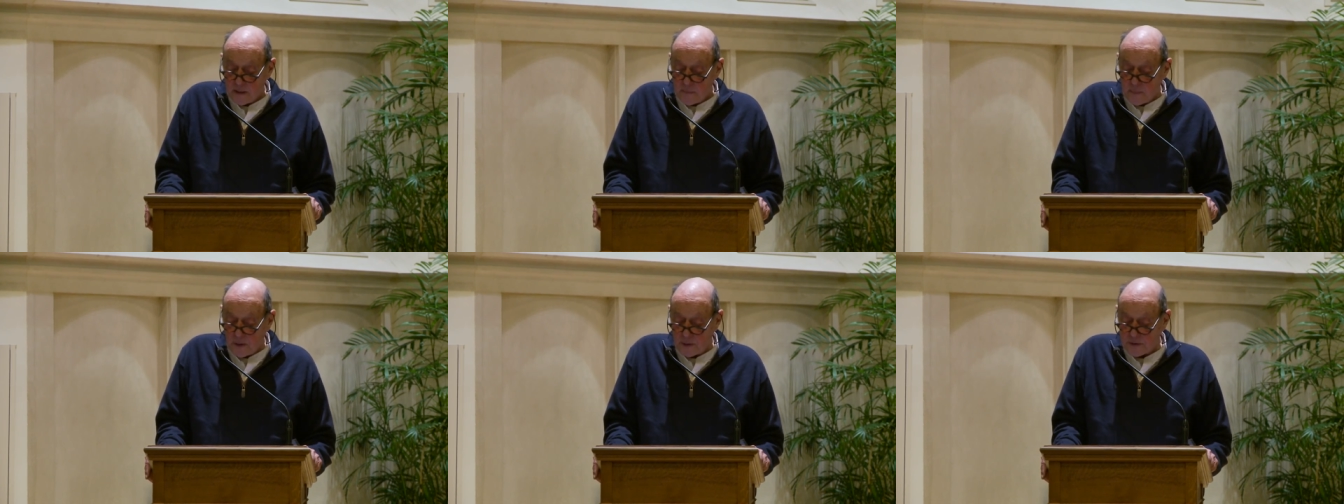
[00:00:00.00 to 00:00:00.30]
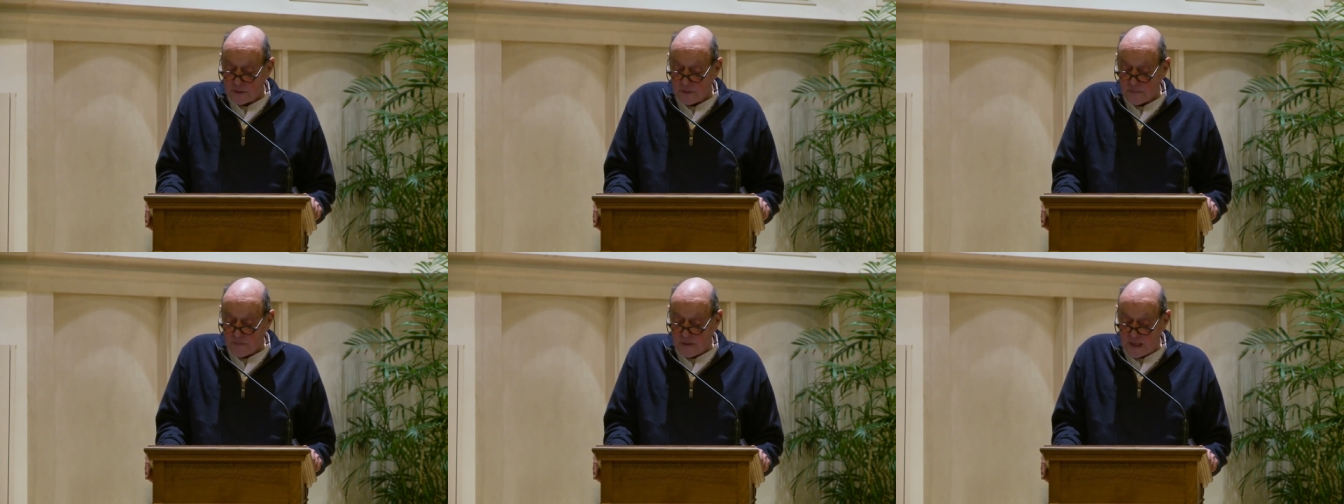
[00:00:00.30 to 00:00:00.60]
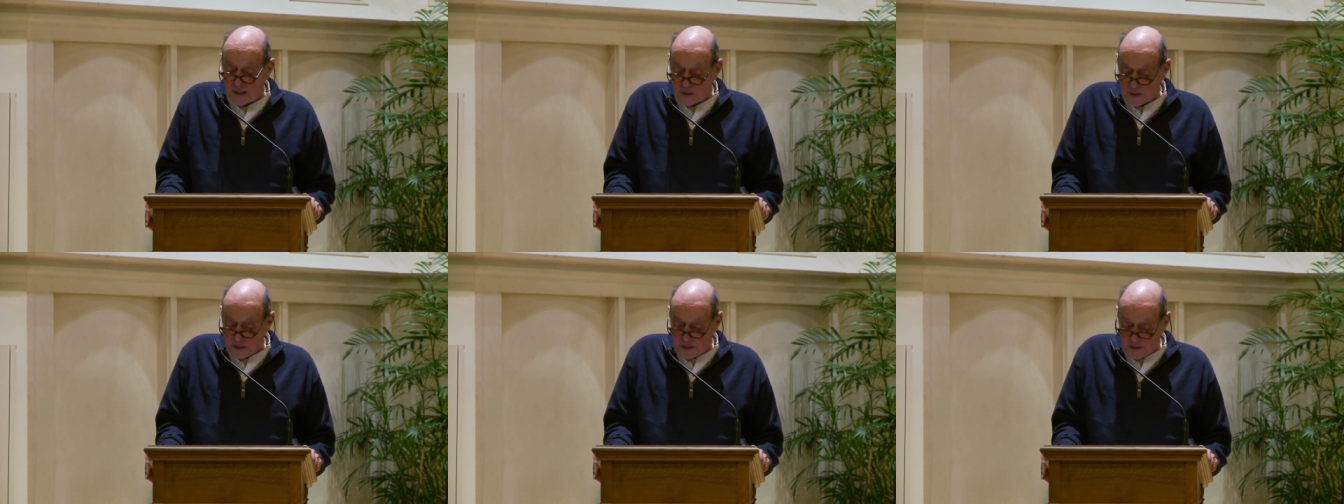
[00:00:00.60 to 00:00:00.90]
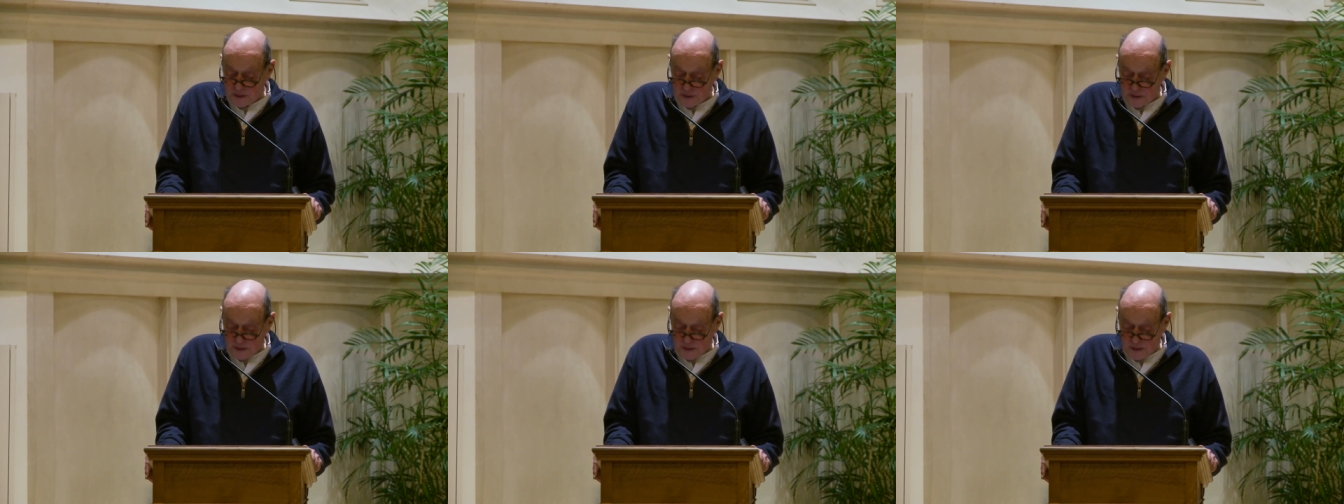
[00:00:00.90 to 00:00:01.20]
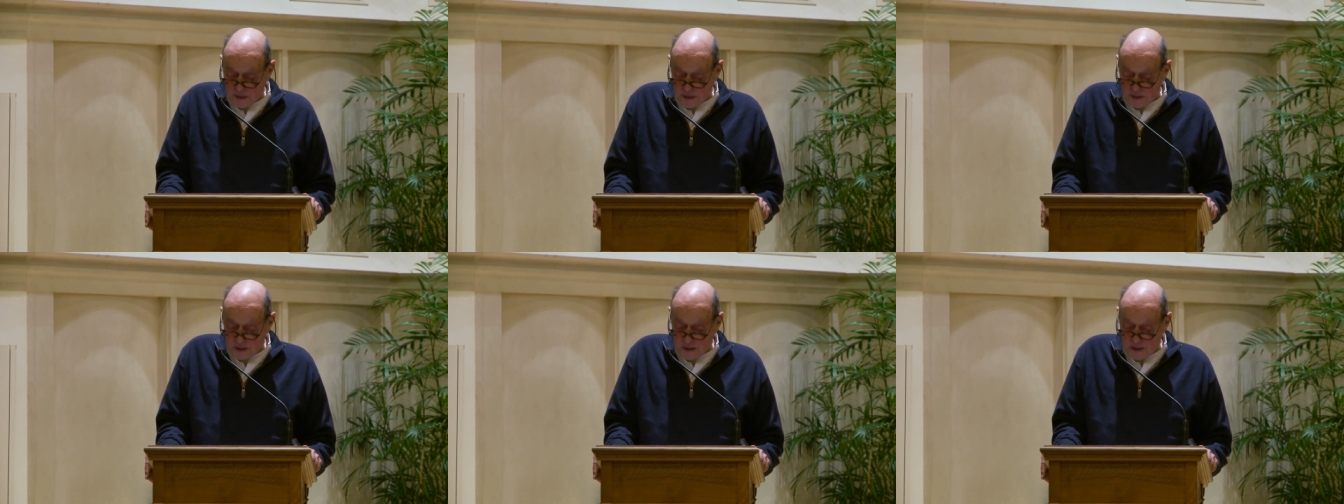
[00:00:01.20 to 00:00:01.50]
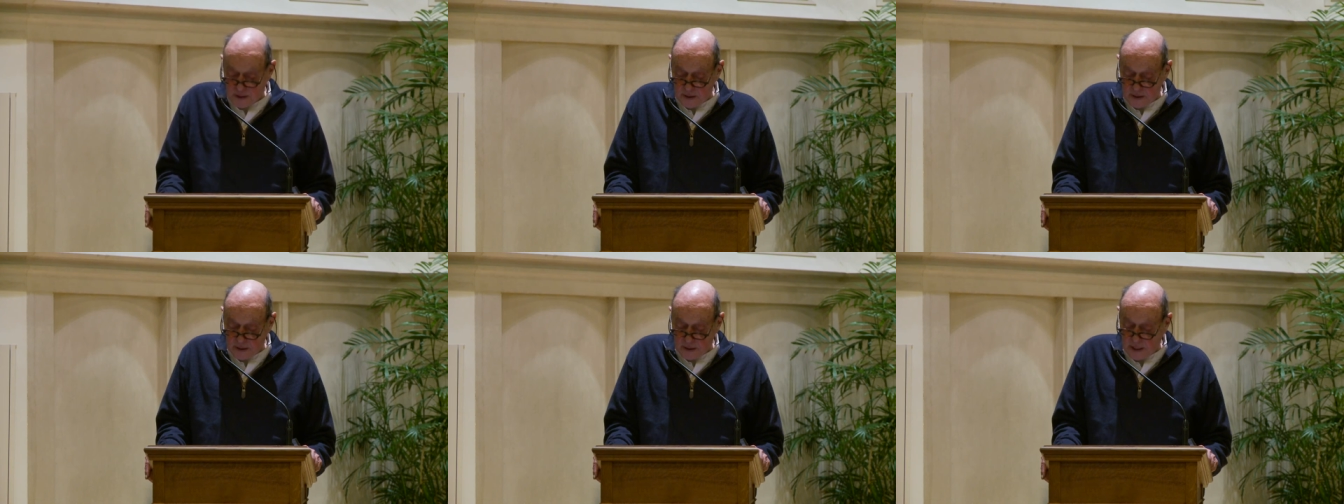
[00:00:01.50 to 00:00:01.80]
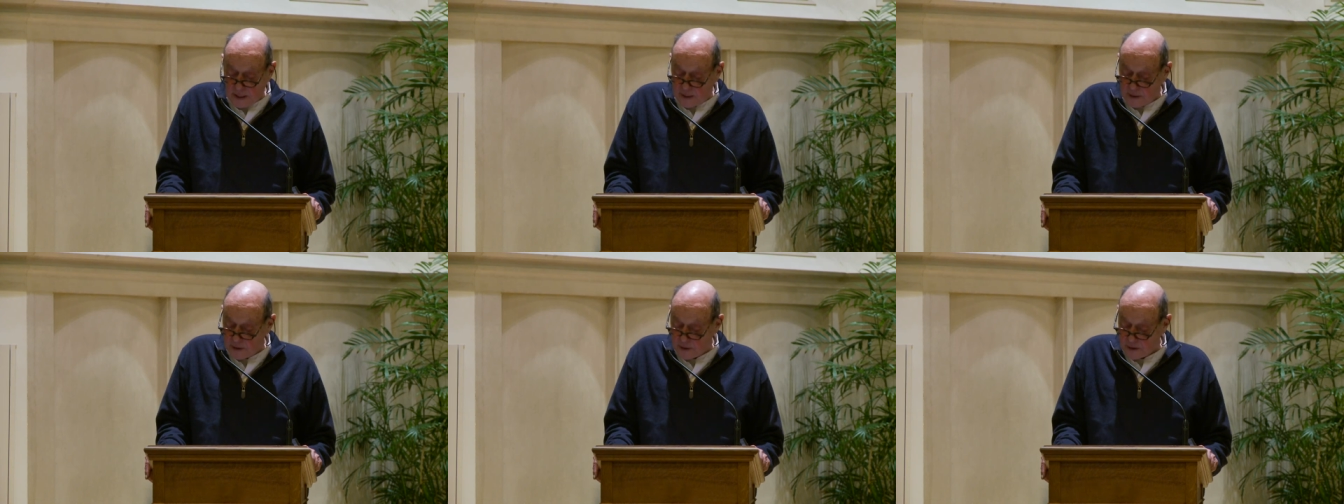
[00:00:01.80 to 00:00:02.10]
multifaceted uh,
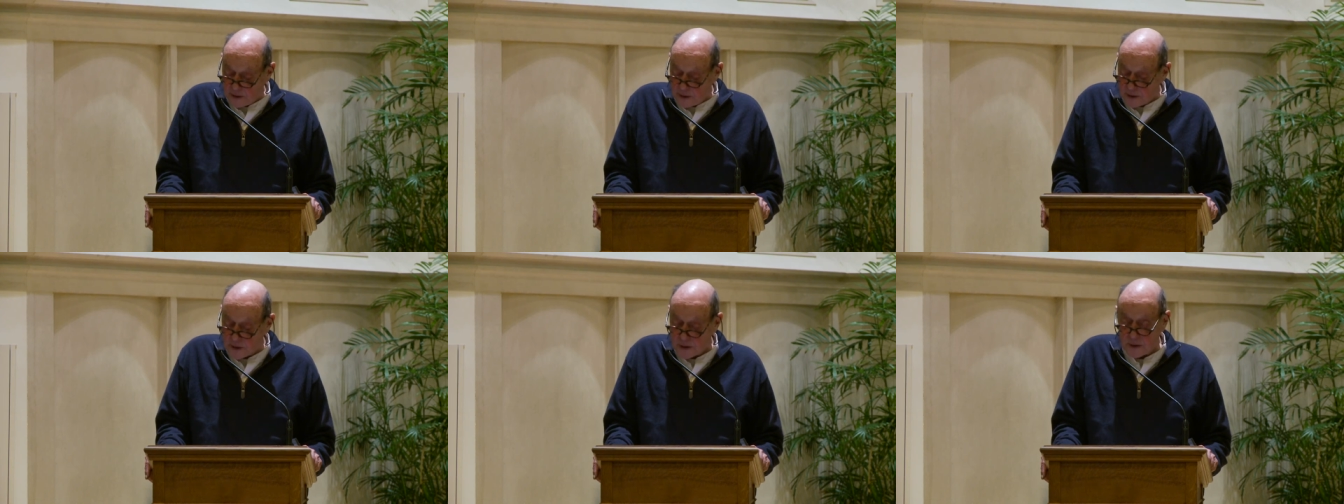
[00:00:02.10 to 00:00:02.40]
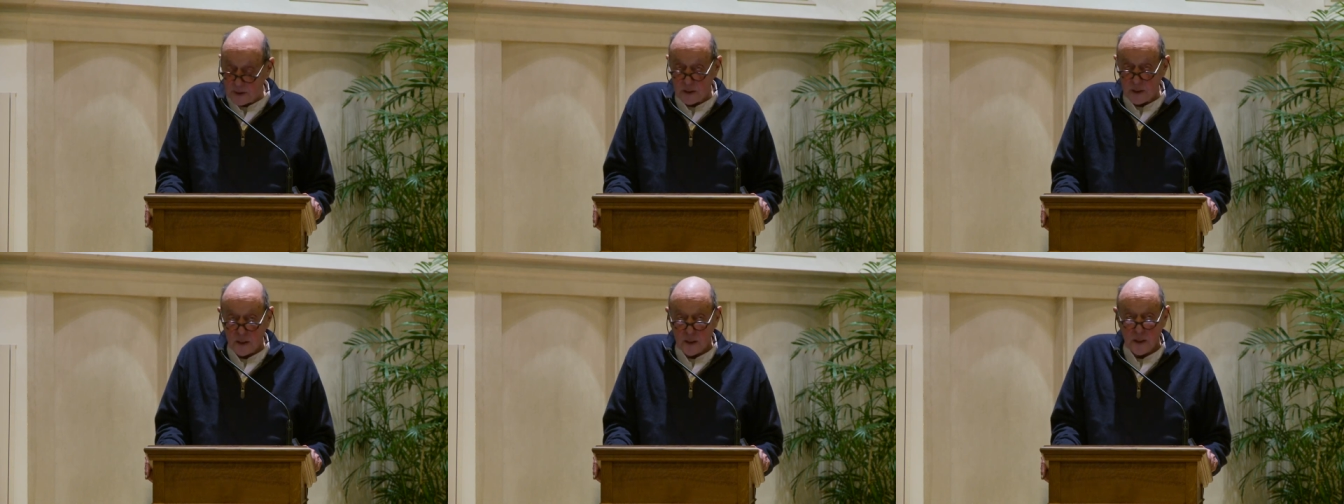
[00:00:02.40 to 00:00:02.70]
ecologies.